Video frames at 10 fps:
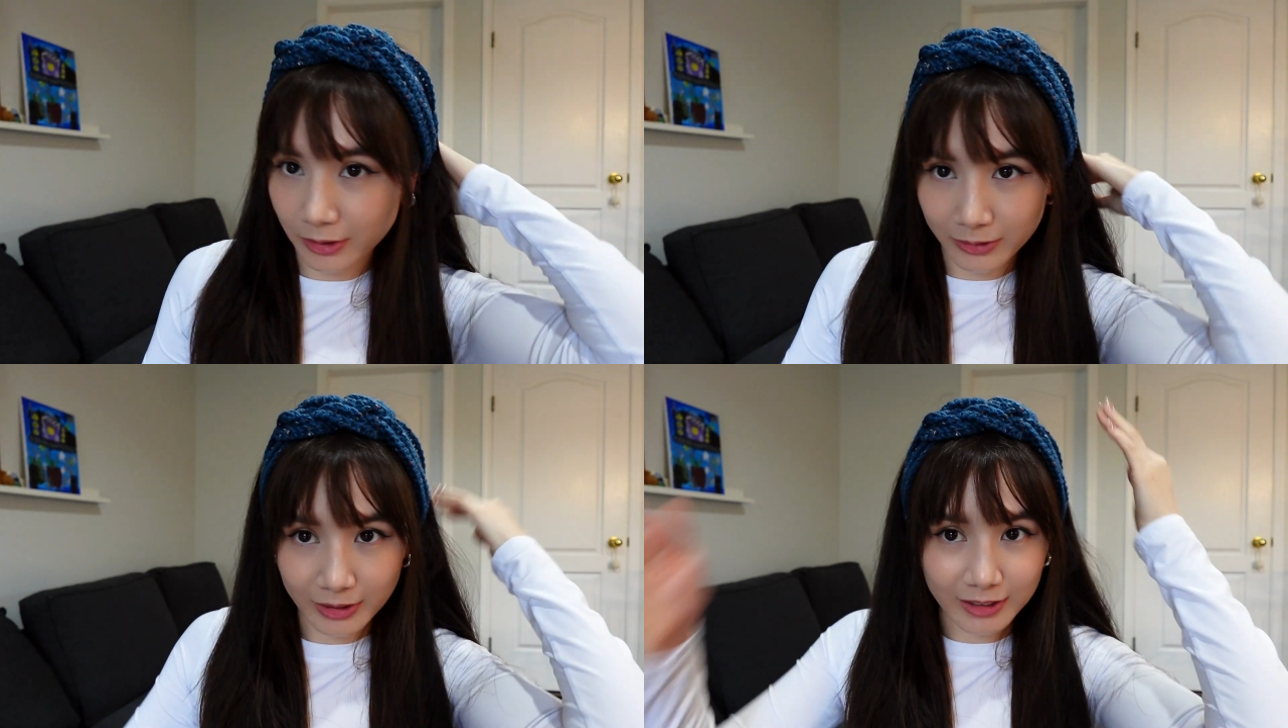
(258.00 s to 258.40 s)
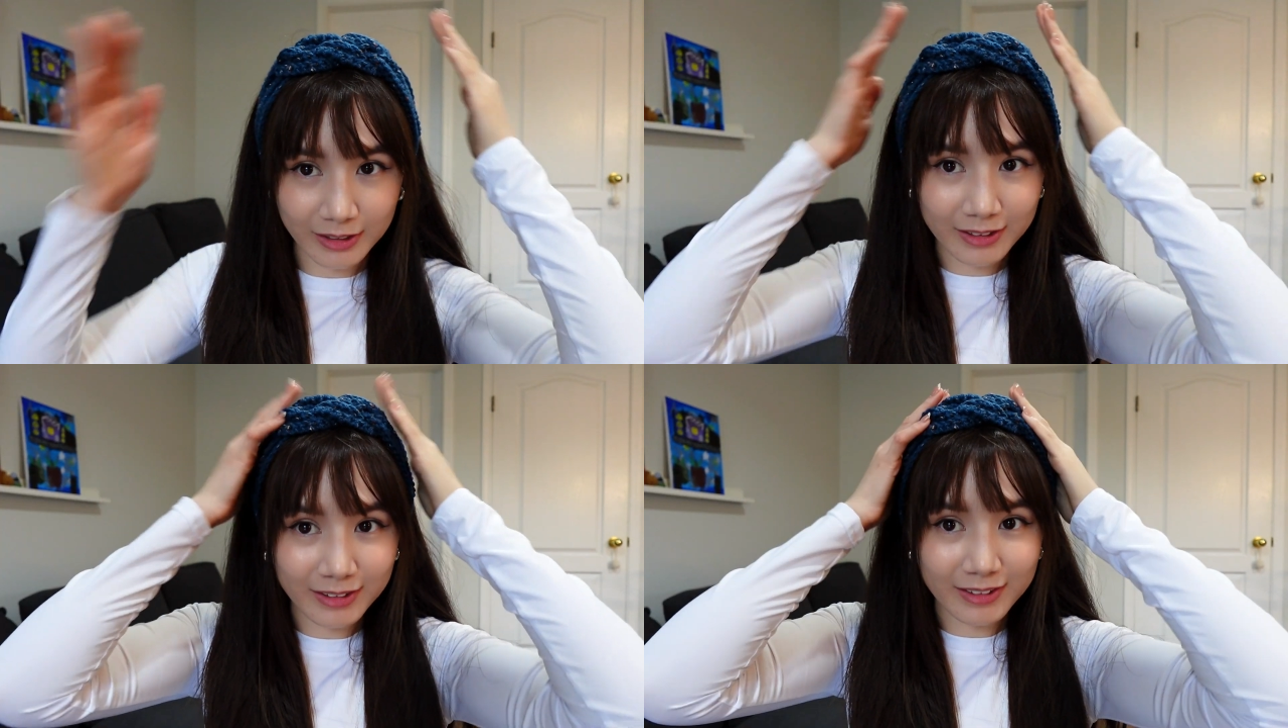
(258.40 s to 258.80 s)
Hey,
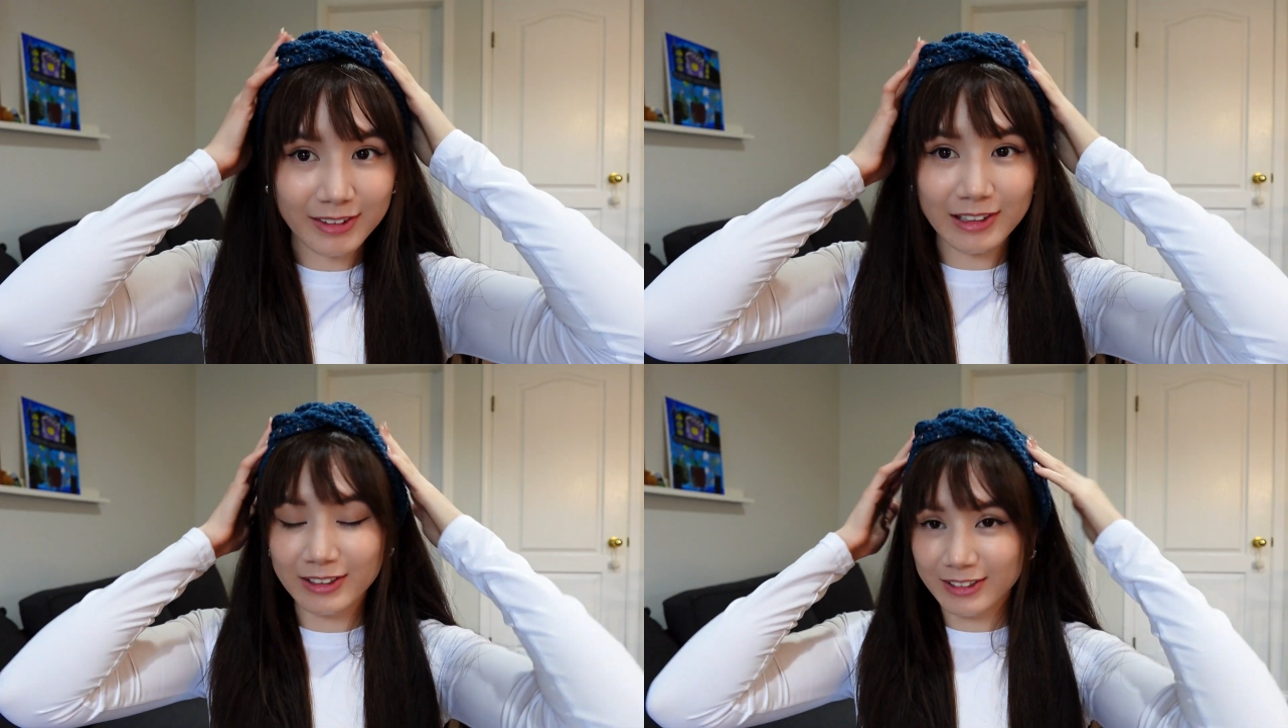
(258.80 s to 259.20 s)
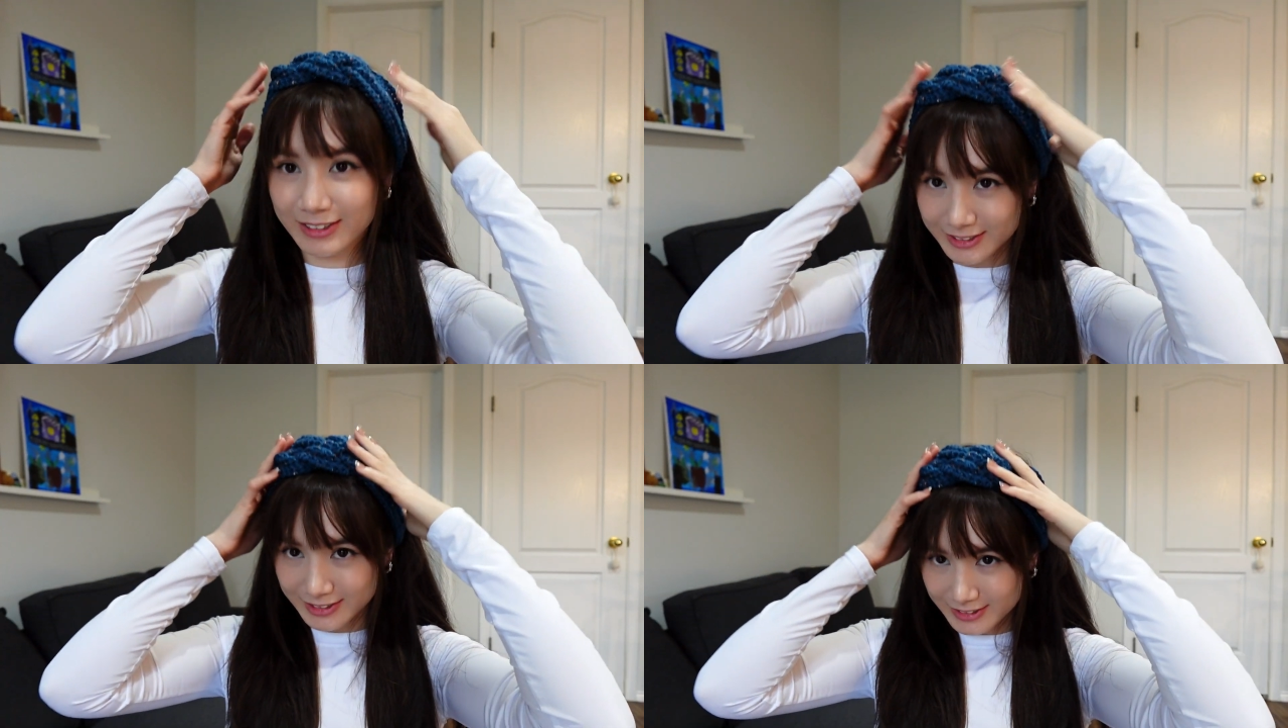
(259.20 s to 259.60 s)
here it
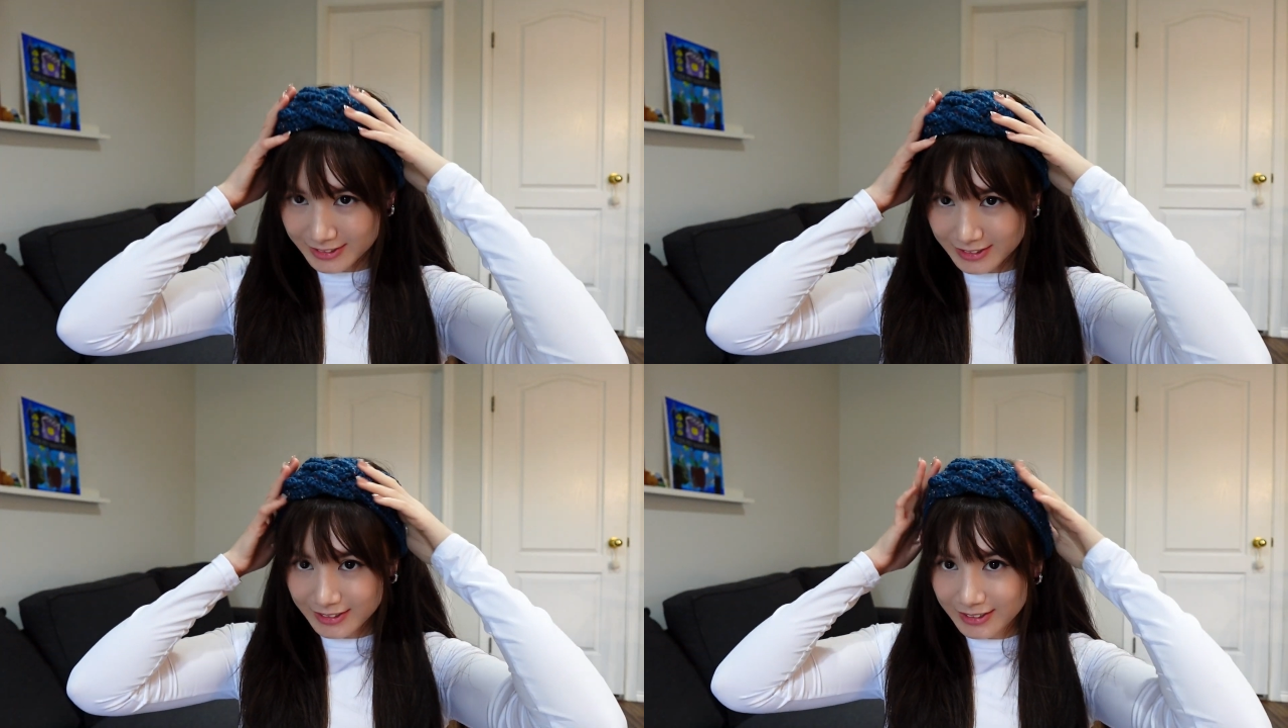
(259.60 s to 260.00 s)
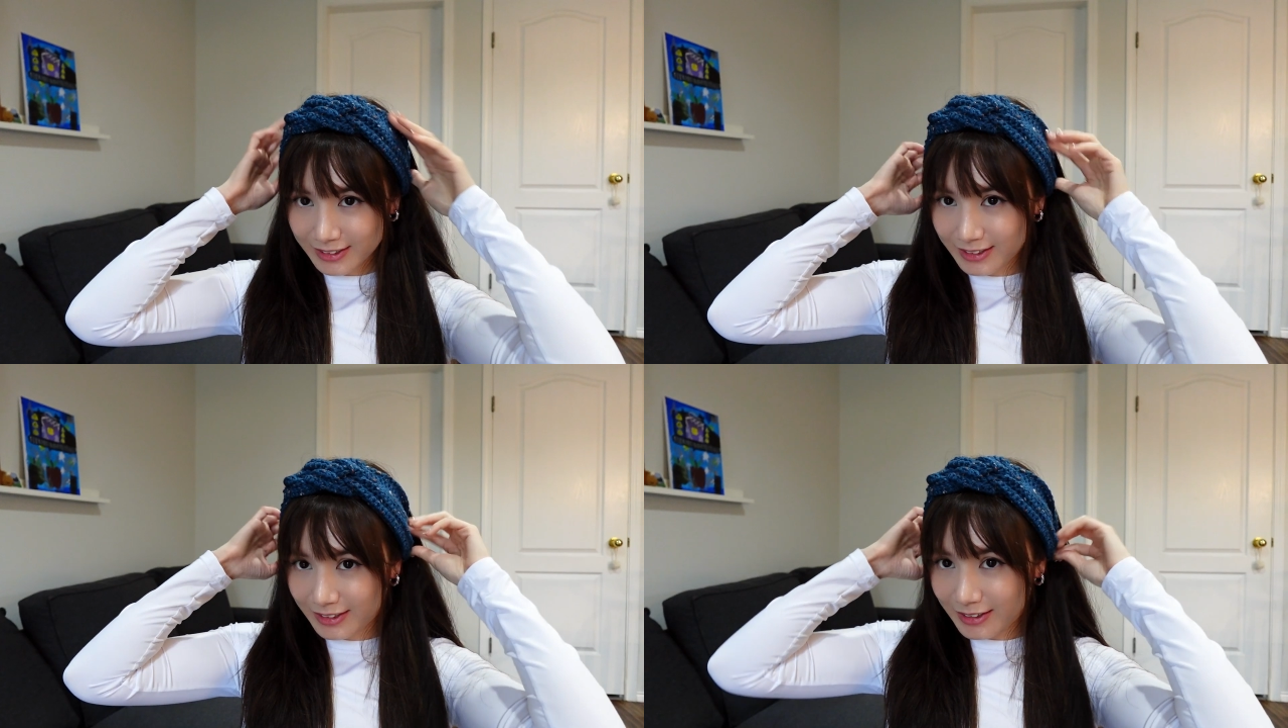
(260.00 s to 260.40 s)
is.
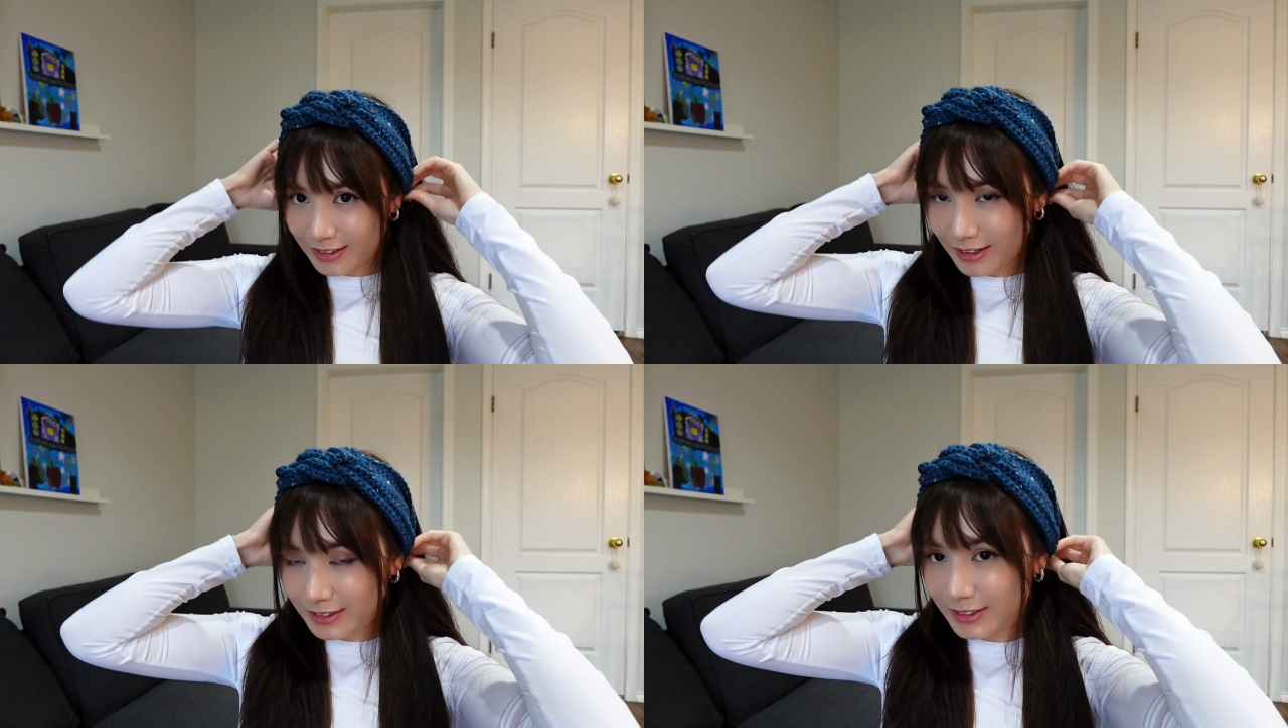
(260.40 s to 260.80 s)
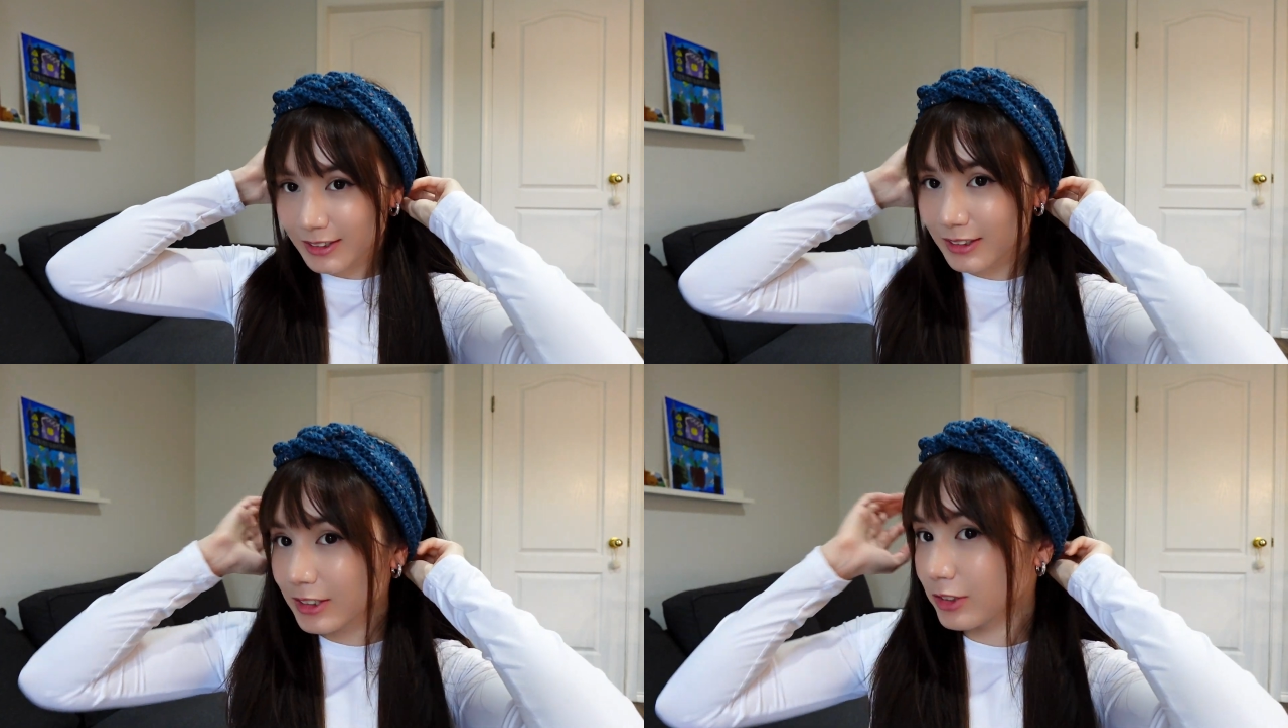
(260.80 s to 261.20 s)
I think
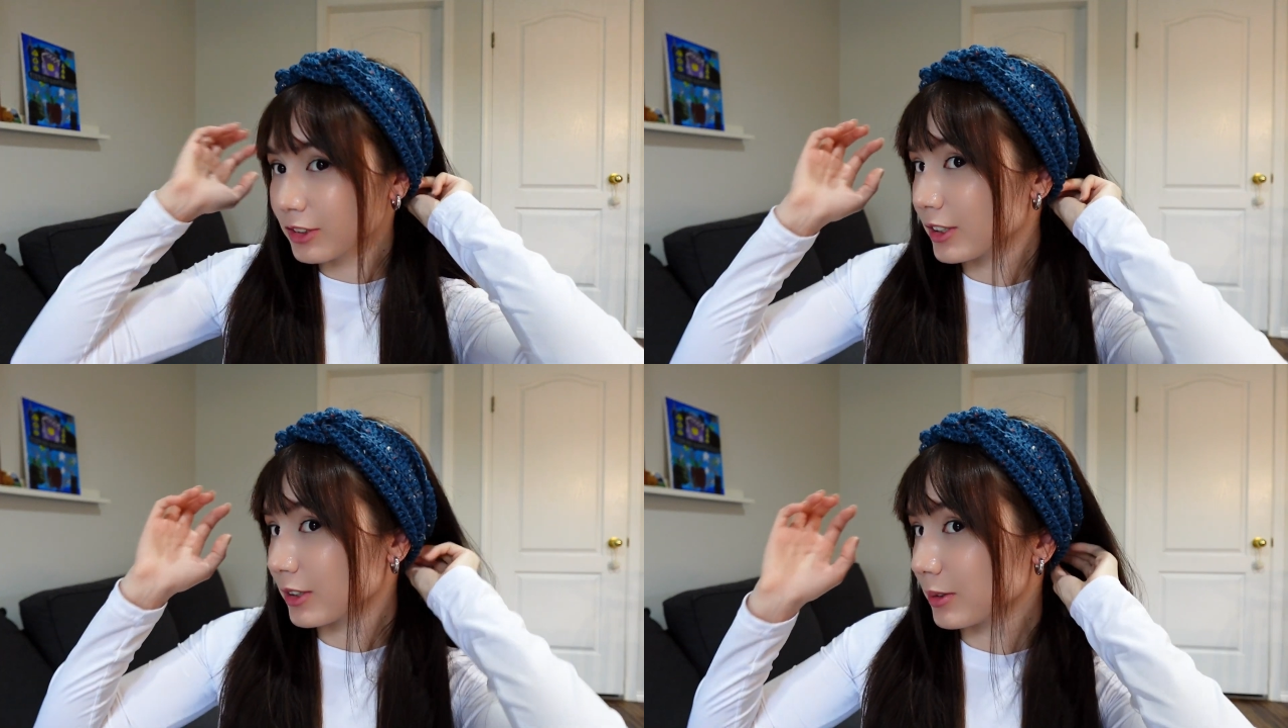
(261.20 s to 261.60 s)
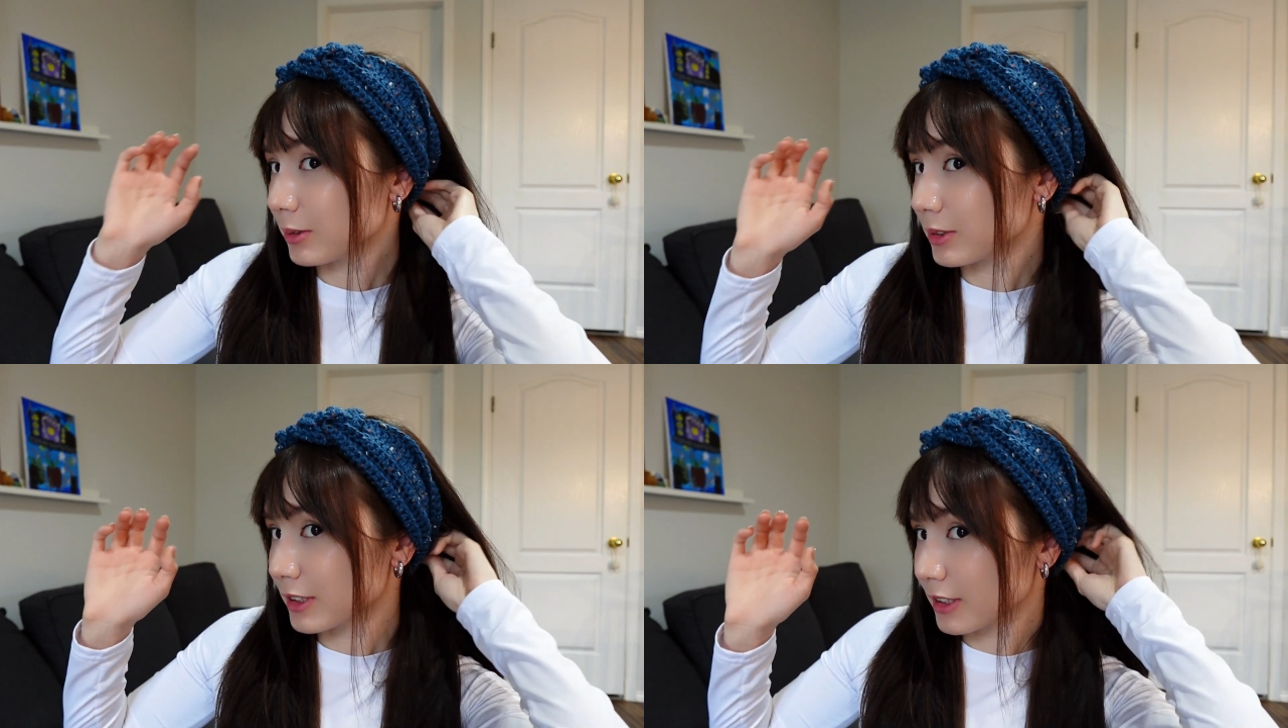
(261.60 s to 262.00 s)
it looks really
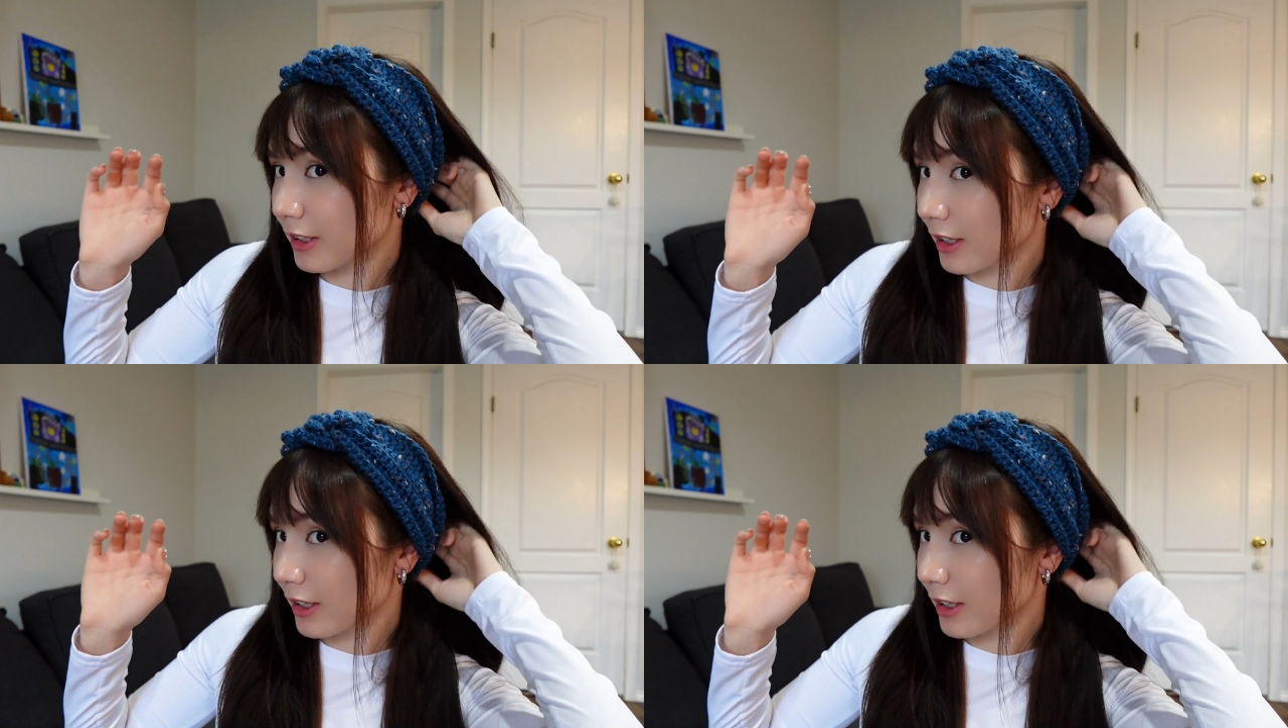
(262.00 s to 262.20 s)
cute.